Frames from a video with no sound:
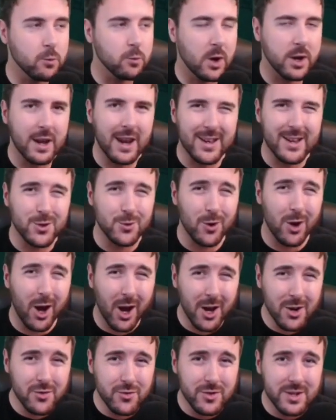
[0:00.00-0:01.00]
to run an extra
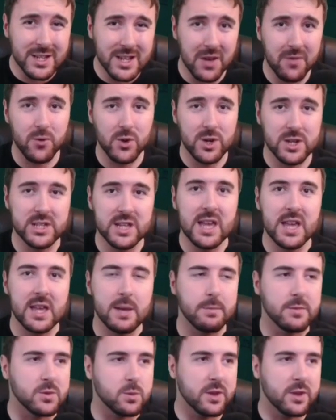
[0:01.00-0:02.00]
100 different
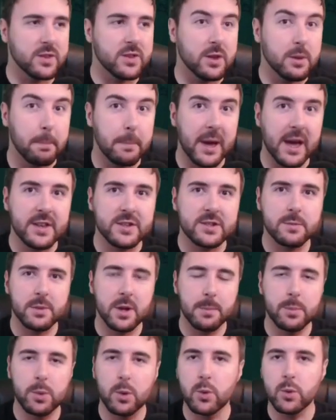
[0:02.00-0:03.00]
teams with the
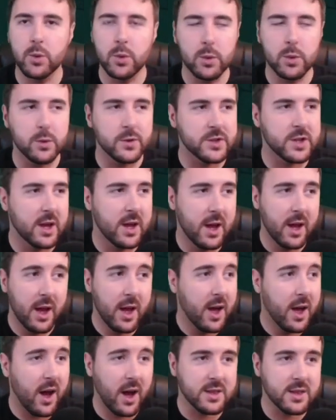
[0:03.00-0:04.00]
best Blood Bowl rules
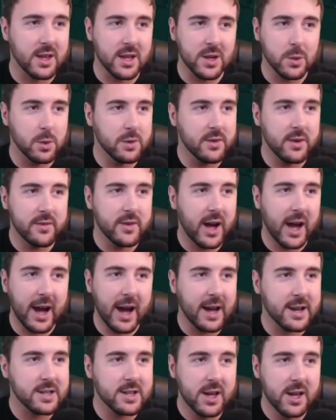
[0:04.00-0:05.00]
I think we've ever
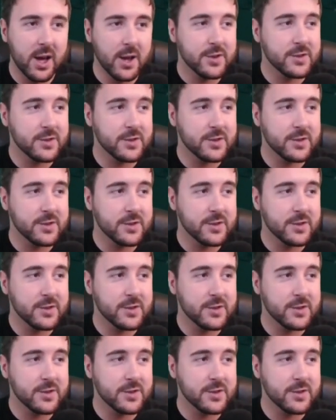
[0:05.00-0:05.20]
had.